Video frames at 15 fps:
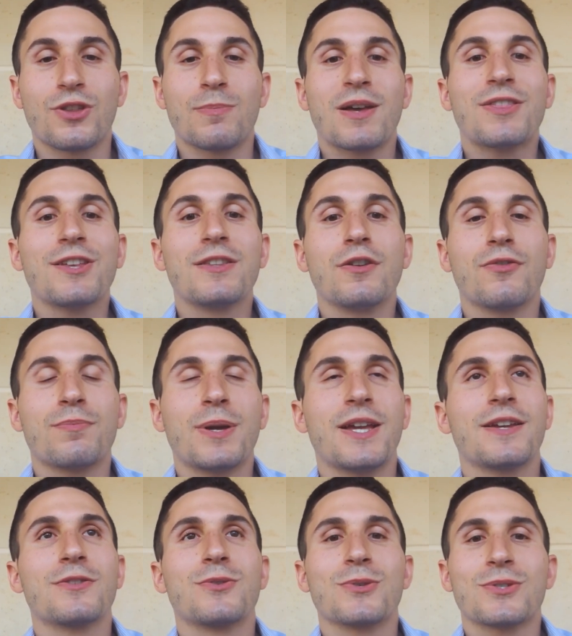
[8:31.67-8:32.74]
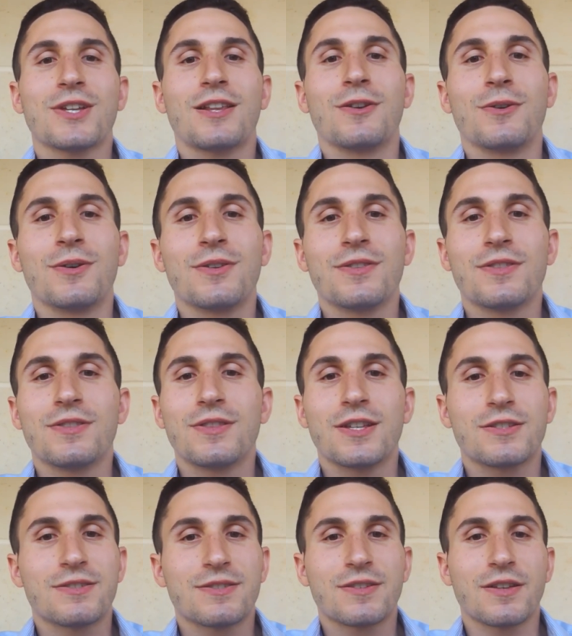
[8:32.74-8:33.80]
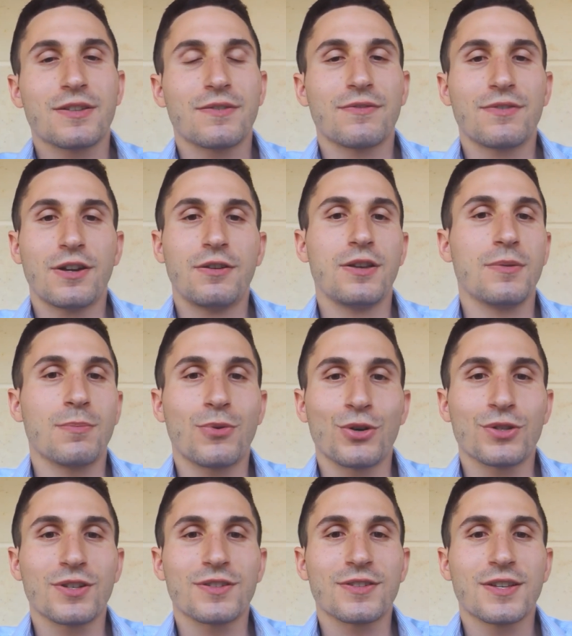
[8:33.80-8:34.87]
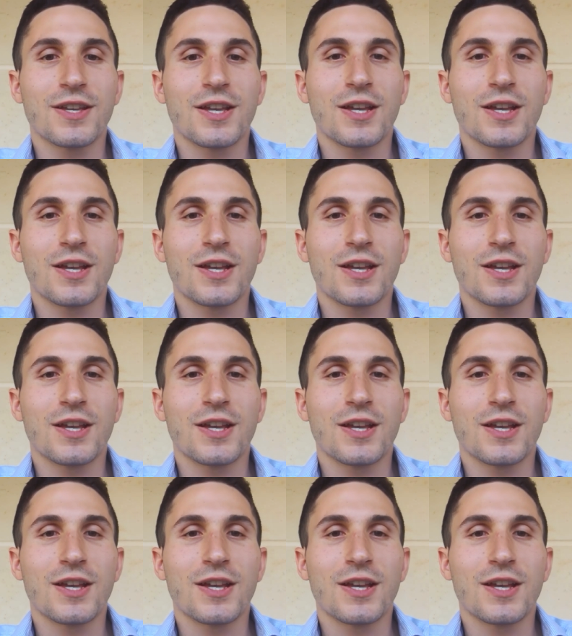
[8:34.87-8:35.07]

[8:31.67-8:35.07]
method of paying to seller, that's very important.